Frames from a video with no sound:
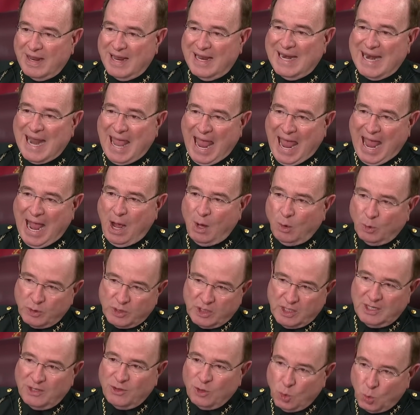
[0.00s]
and out
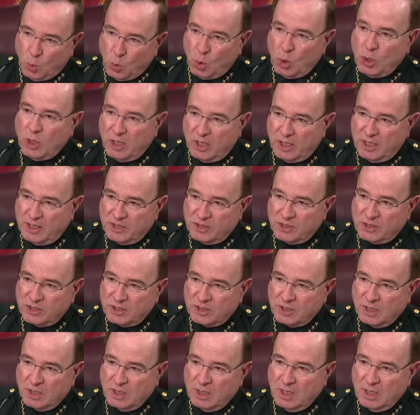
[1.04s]
in the woods.